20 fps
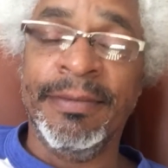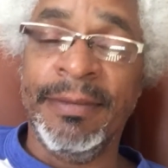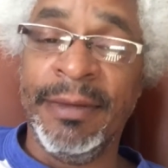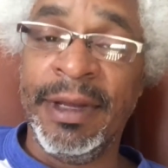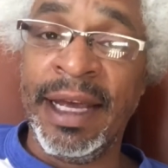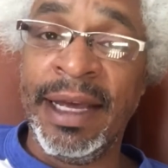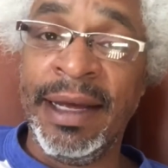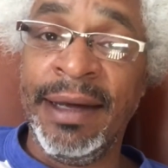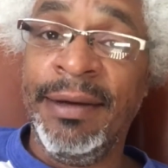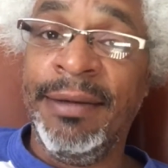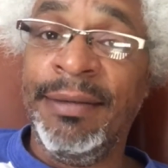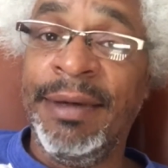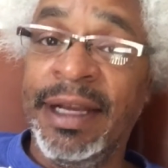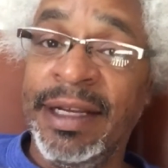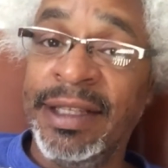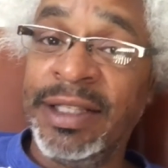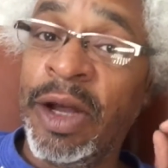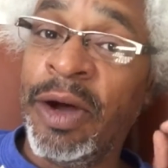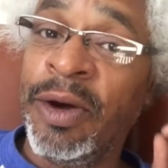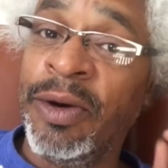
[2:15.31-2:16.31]
Okay?
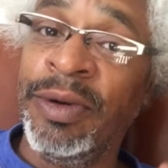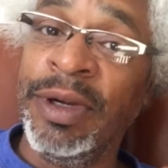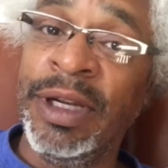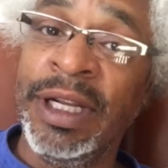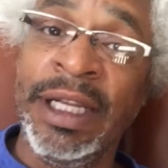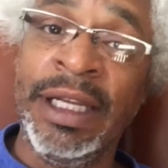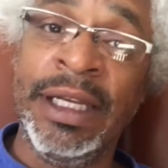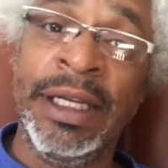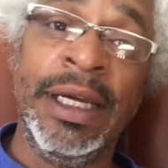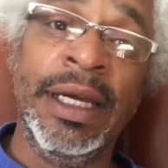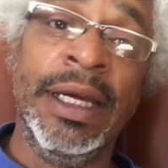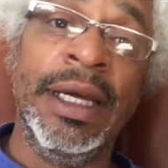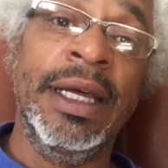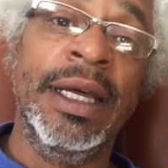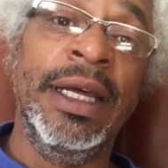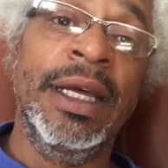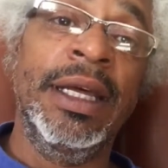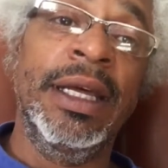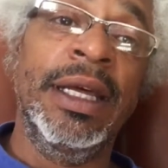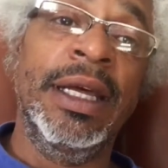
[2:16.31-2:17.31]
Because only
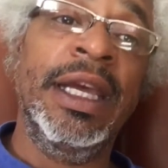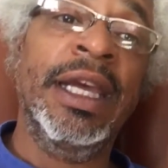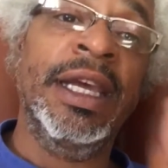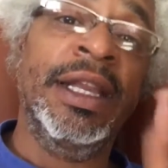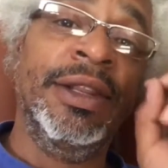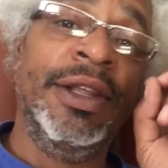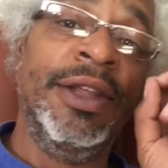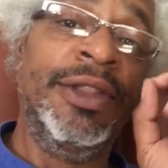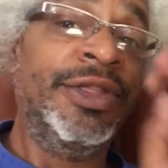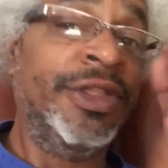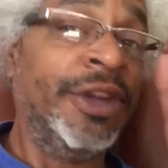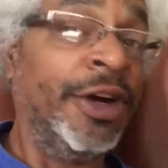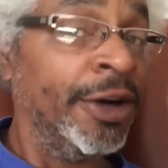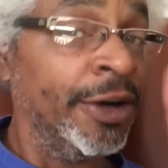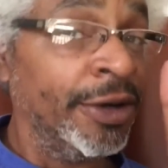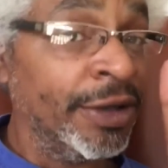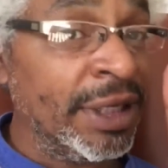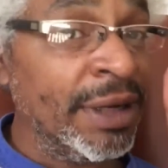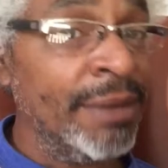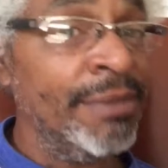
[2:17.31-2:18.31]
in the
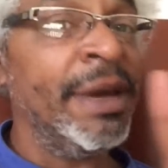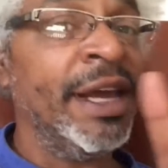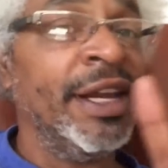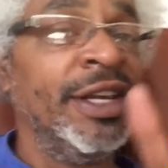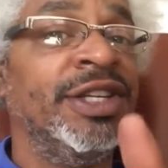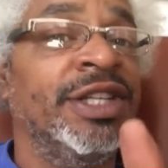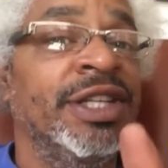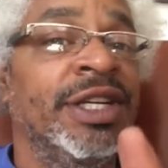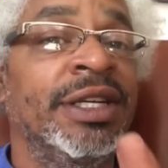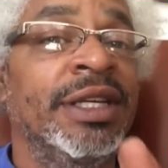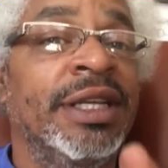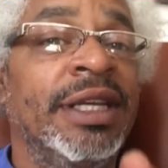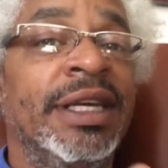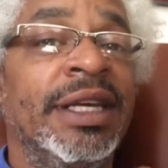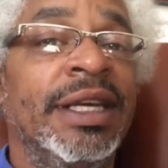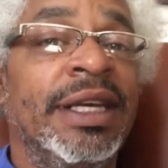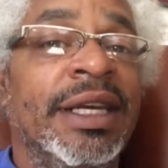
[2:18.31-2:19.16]
third dimension